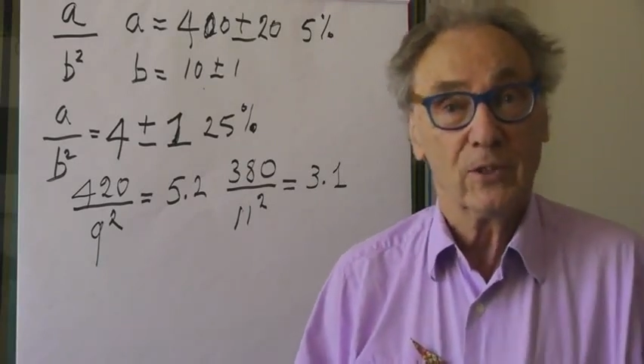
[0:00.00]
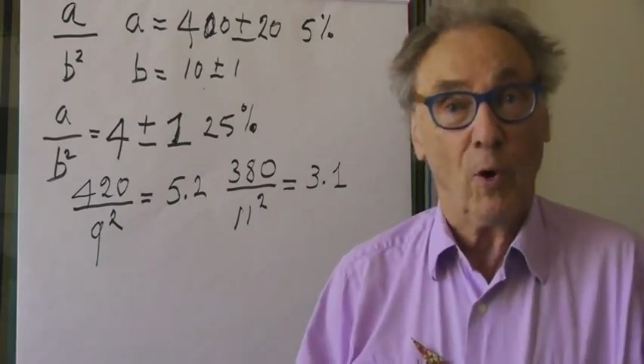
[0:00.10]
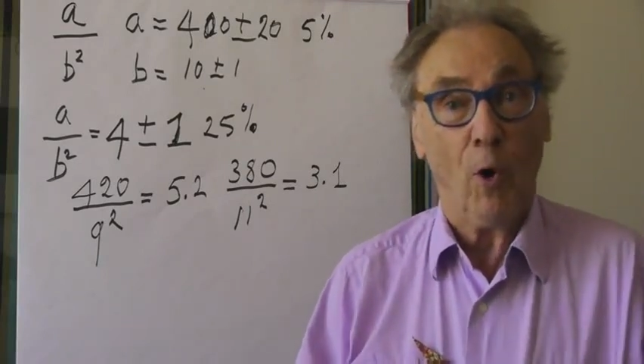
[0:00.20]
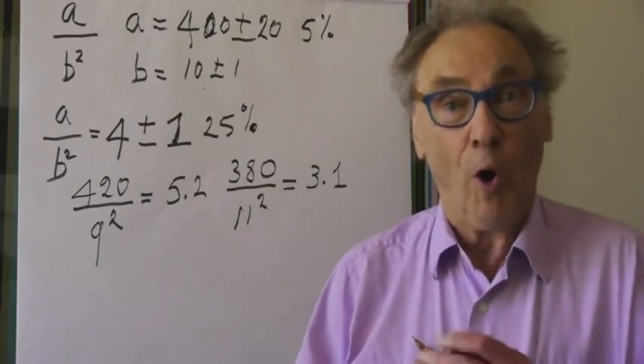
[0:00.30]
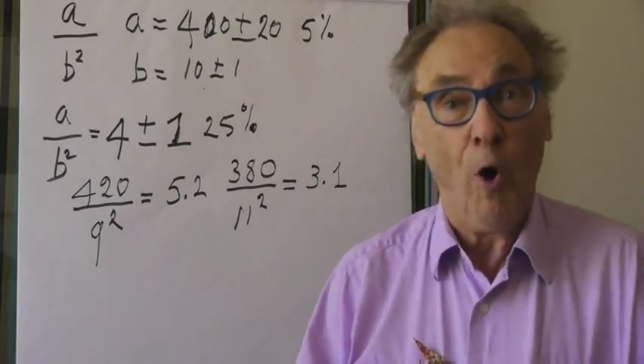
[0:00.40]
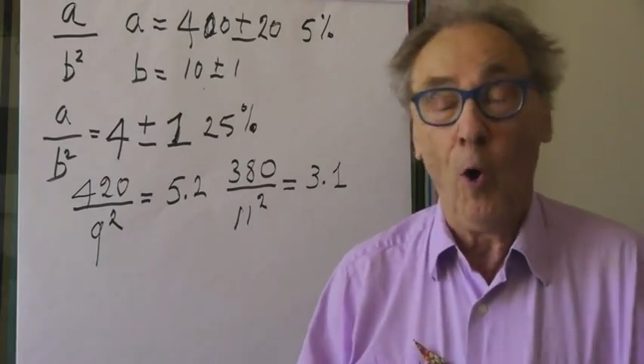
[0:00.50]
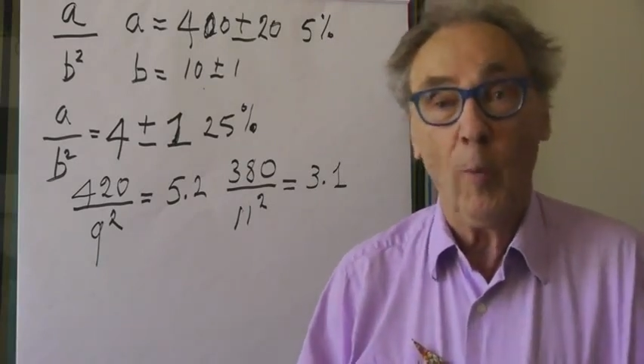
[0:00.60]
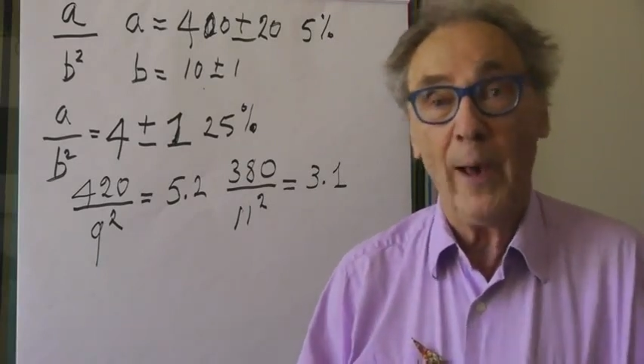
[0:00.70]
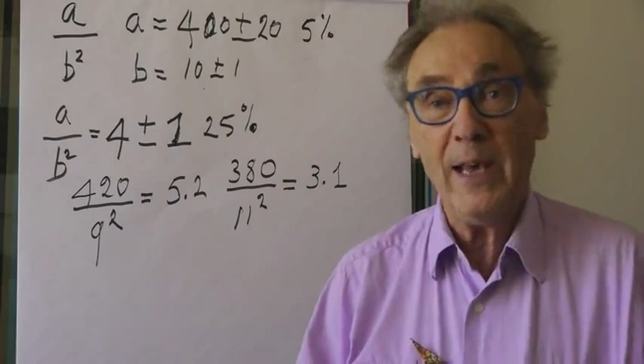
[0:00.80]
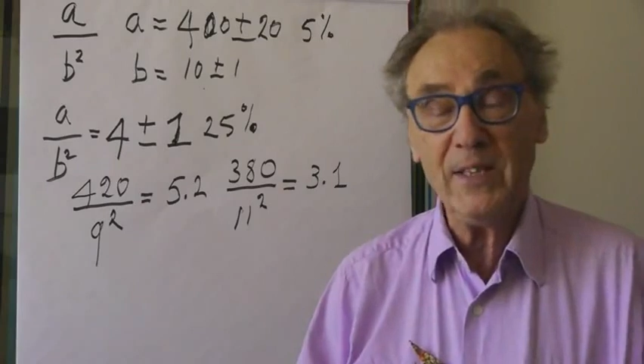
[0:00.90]
So
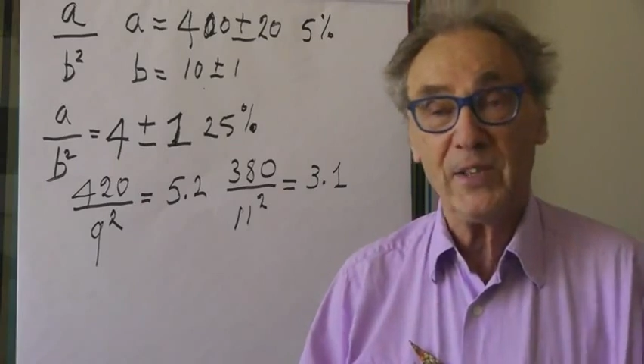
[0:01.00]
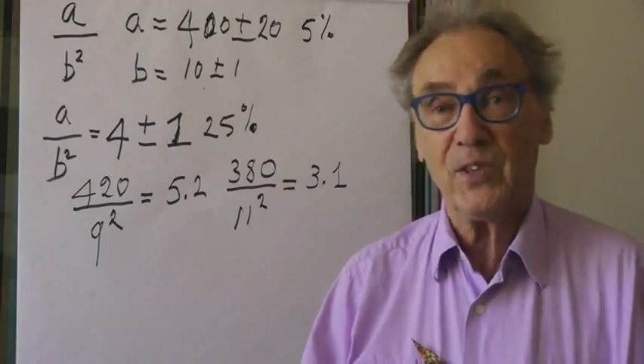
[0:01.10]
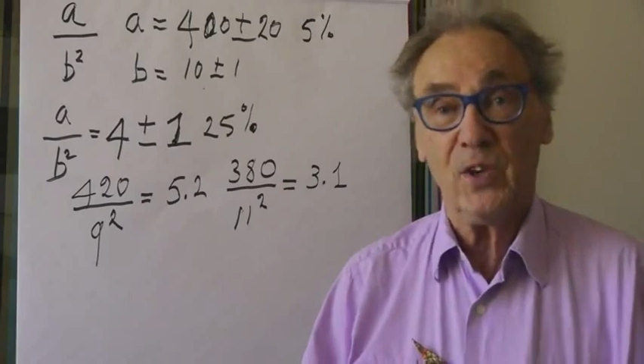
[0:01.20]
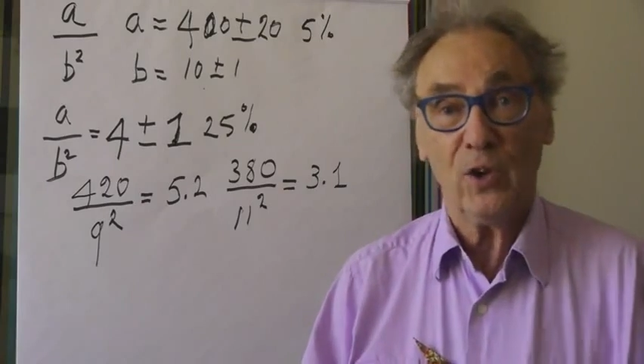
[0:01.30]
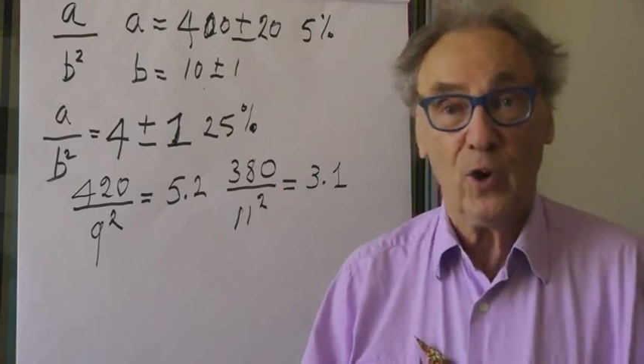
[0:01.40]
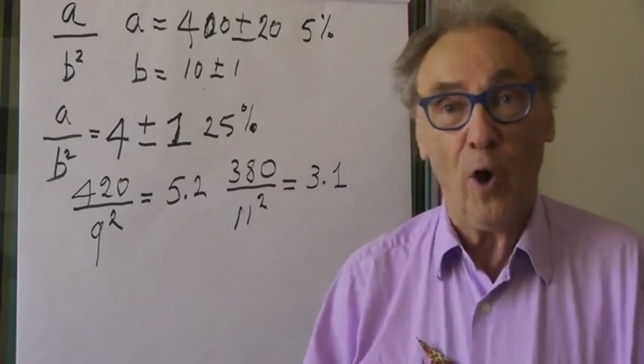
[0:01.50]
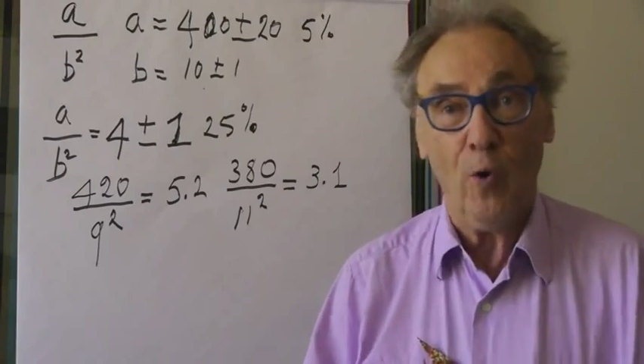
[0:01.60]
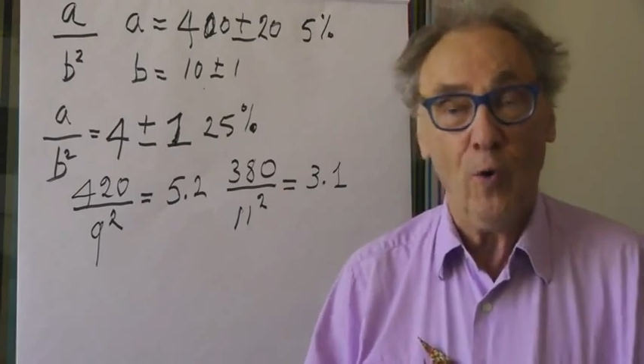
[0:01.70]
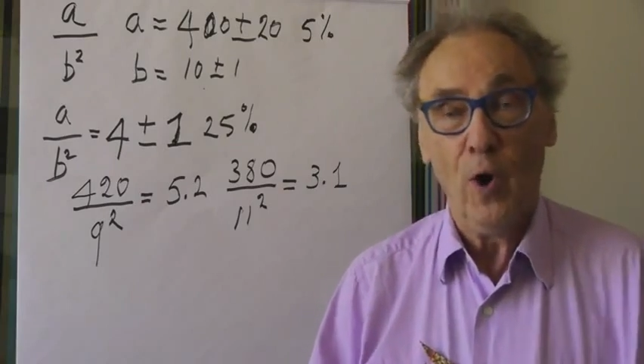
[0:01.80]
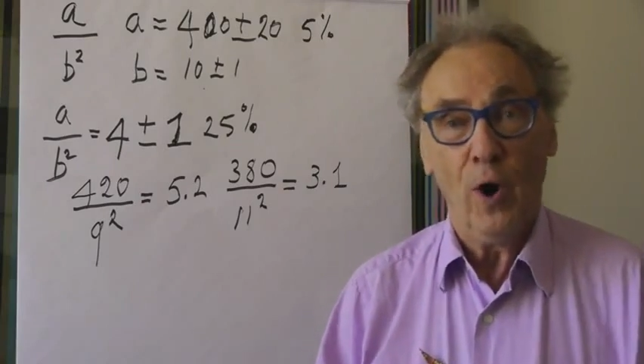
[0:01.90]
always
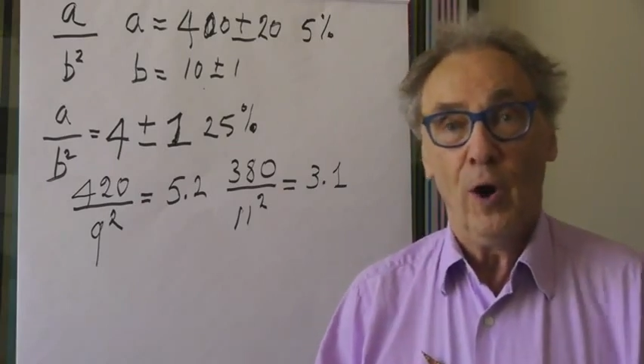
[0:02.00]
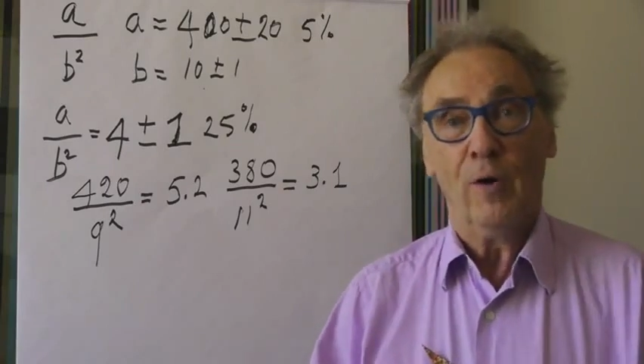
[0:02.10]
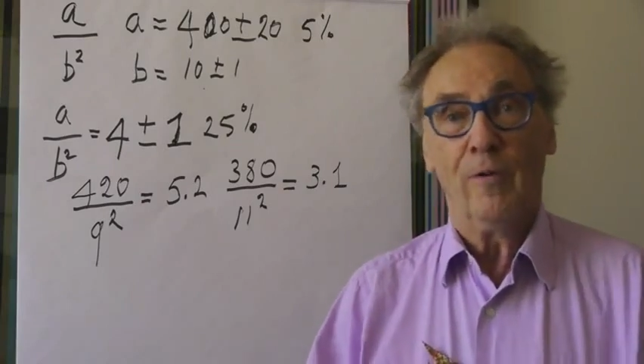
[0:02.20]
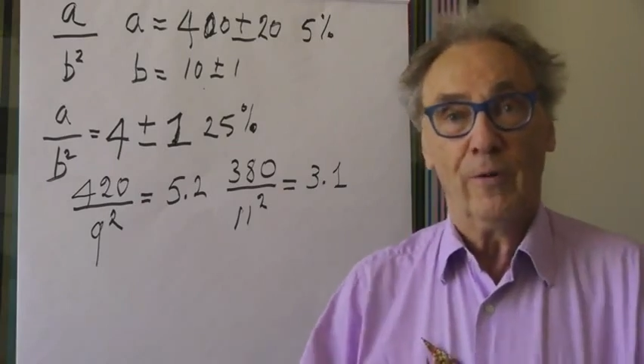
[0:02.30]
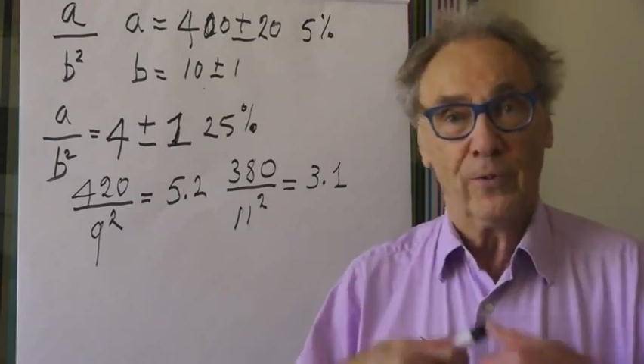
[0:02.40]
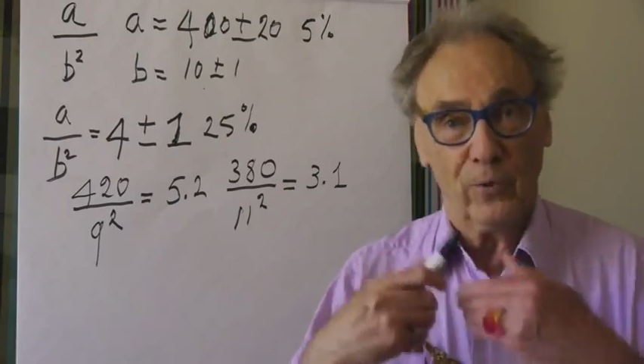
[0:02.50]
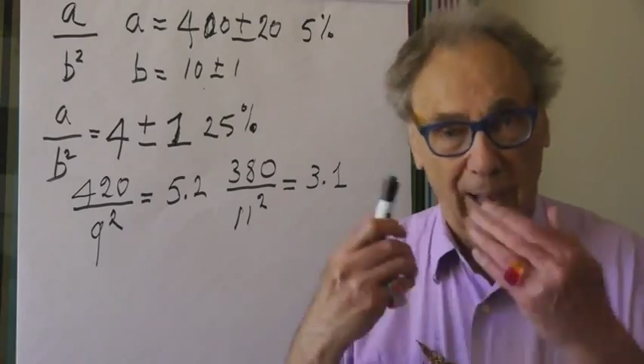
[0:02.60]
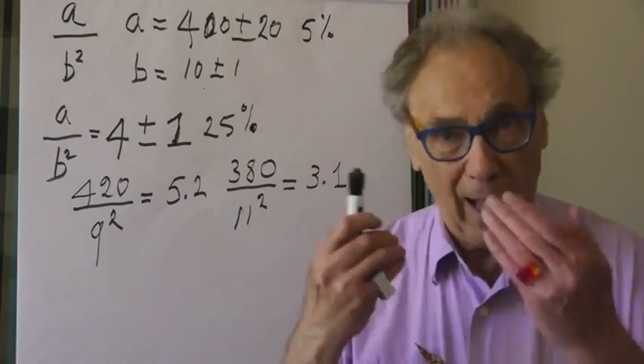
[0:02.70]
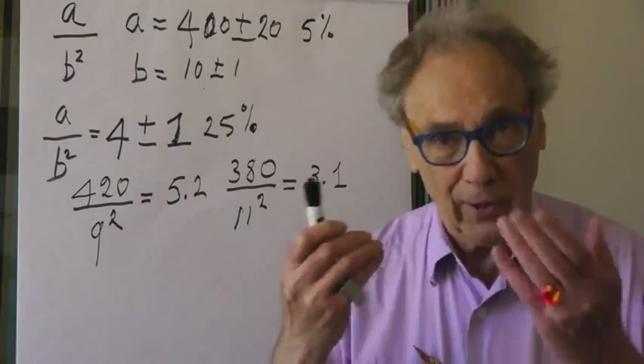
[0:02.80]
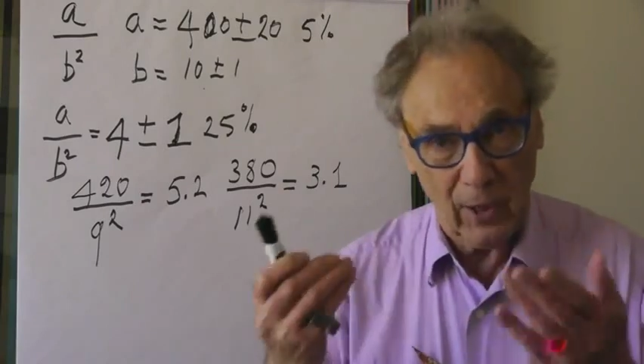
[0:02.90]
go
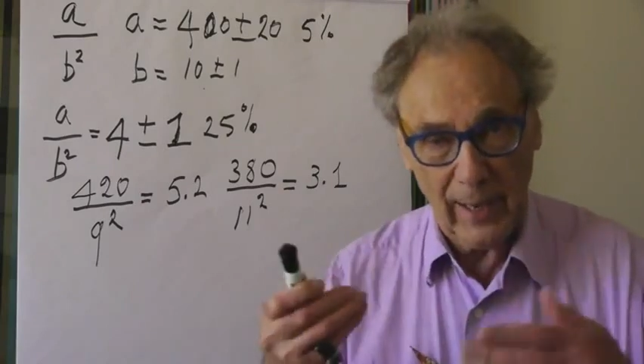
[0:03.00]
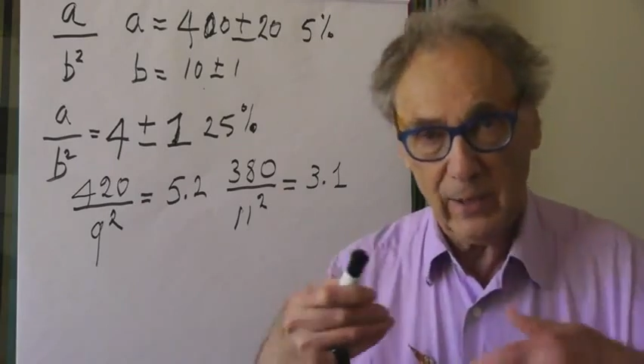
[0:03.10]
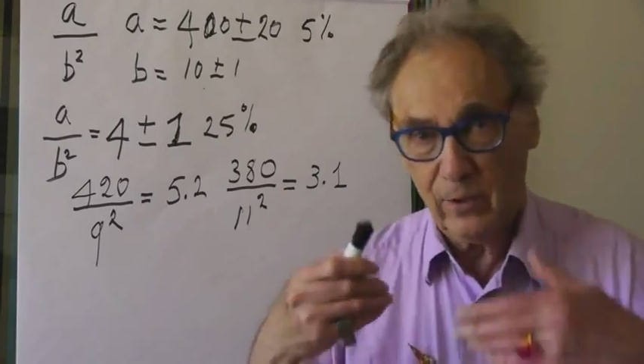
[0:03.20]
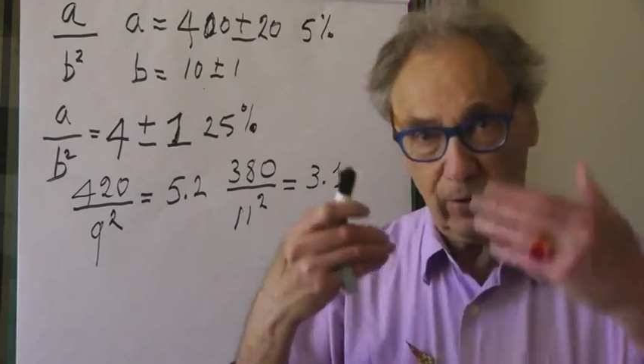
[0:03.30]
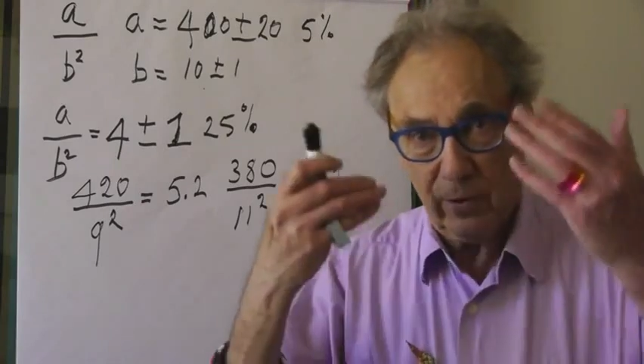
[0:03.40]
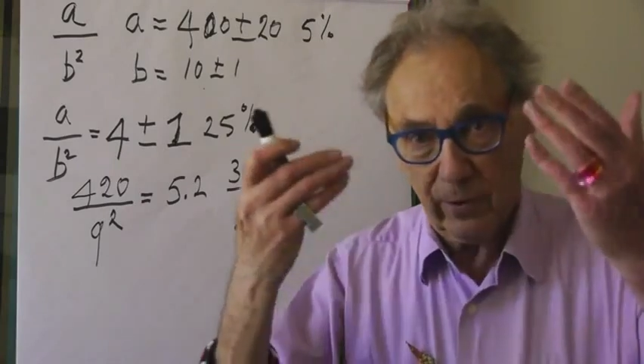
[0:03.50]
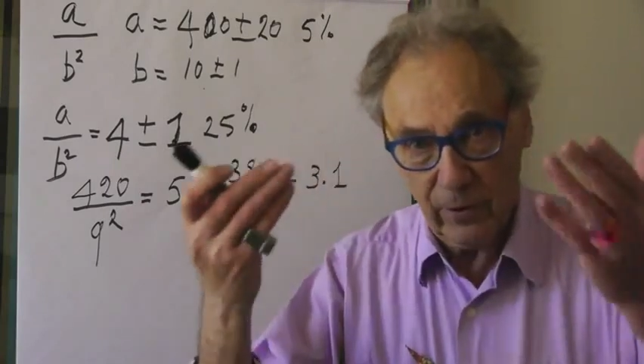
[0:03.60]
to calculate